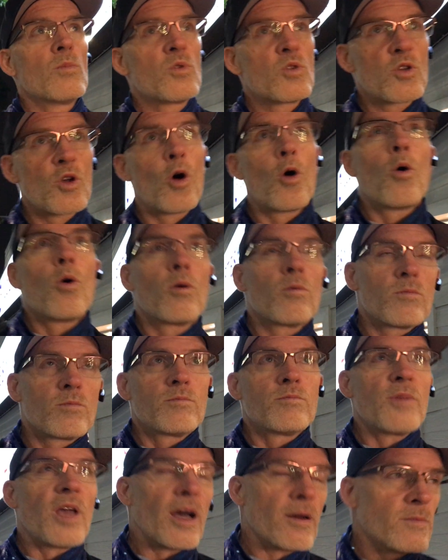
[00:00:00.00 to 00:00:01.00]
so,
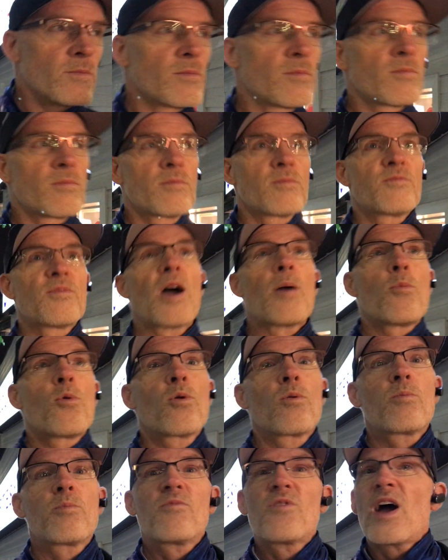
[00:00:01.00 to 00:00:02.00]
yeah,
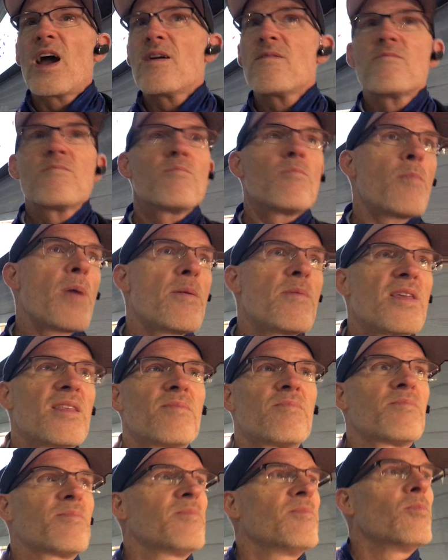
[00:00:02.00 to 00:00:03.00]
5 maybe
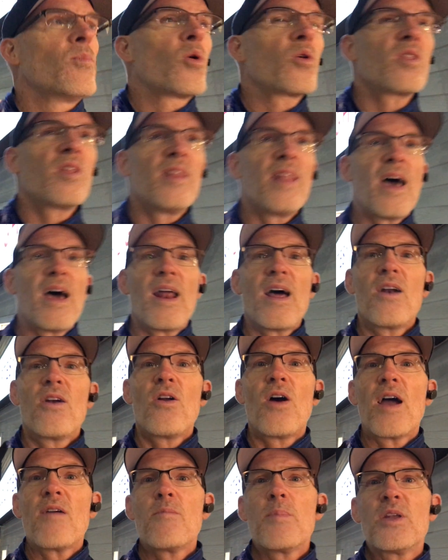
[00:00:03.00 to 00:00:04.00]
more than that. I don't
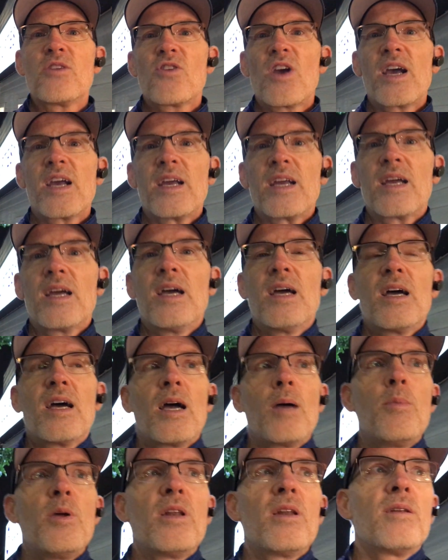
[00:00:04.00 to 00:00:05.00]
know, I haven't been tracking.
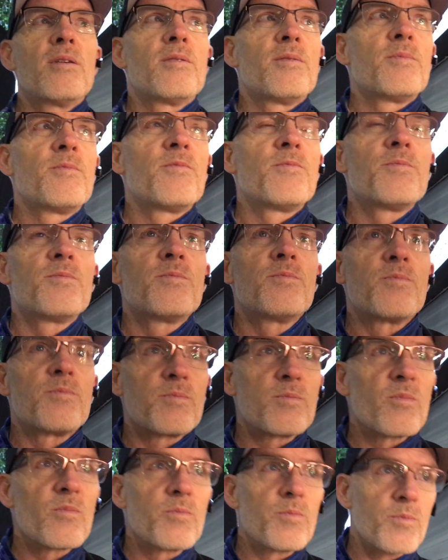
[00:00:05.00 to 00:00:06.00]
I've been
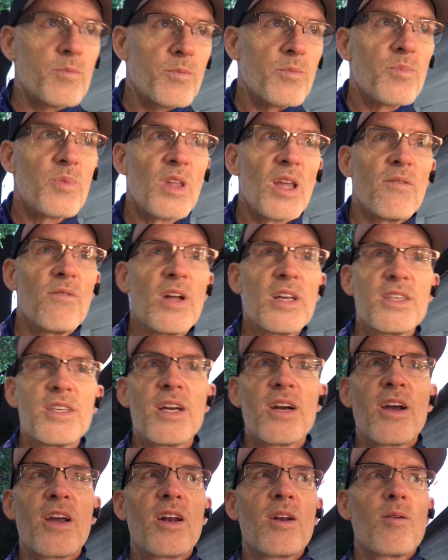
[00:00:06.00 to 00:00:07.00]

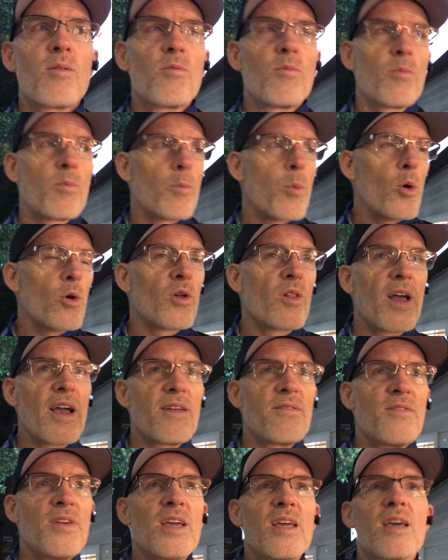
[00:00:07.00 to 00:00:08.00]
vegetarian,
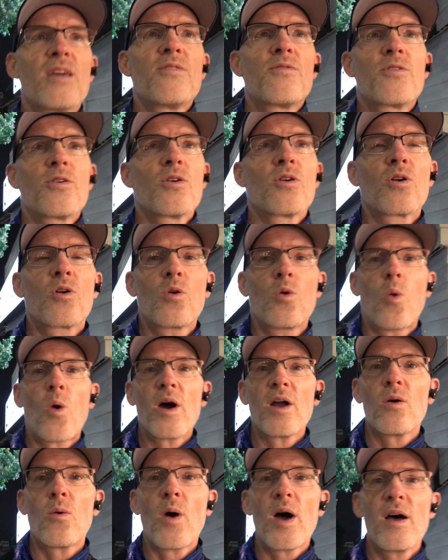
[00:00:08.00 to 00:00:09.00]
borderline vegan for
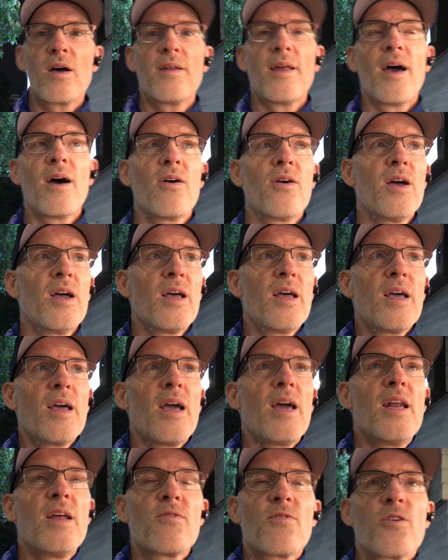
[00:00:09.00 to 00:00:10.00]
quite a while now,
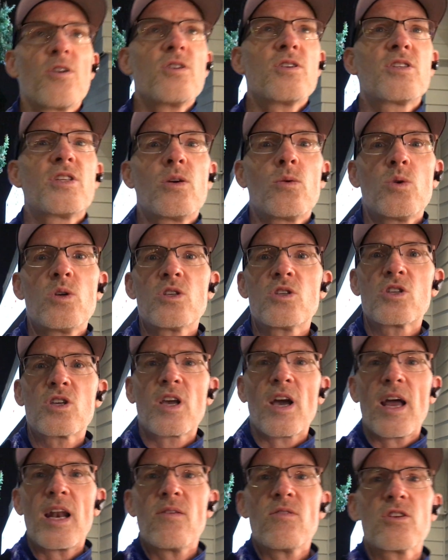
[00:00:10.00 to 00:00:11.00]
and at first it was
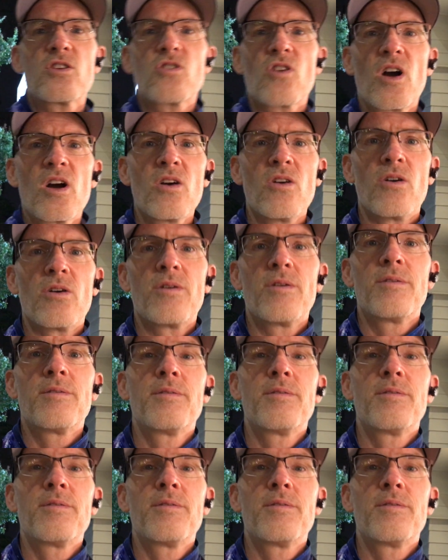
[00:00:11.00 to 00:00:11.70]
kind of a struggle.